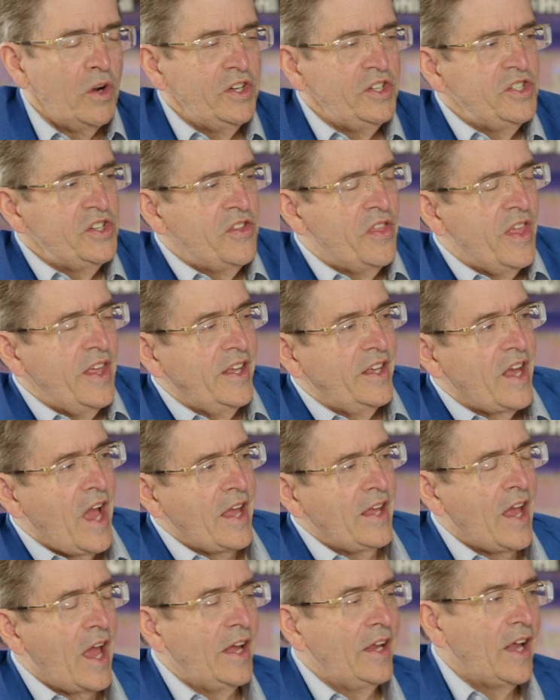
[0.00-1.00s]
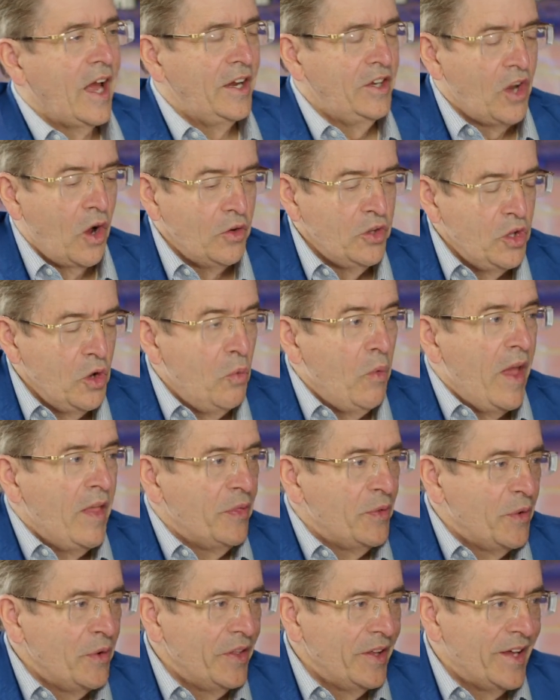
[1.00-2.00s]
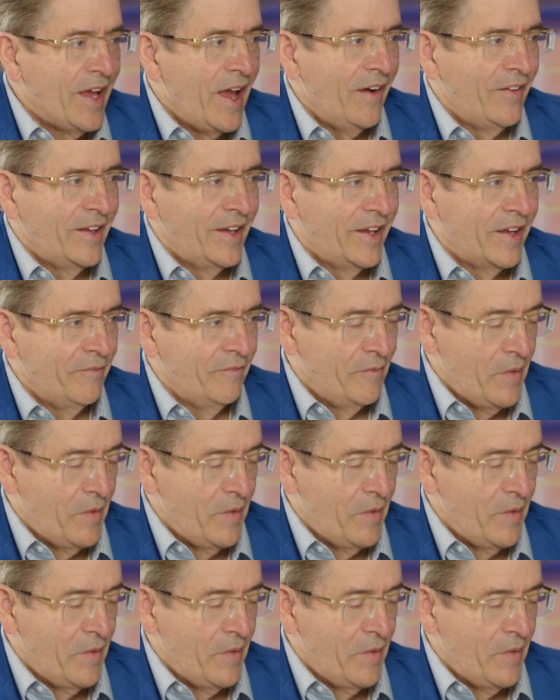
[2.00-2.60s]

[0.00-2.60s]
did you think? I know you went through the county convention.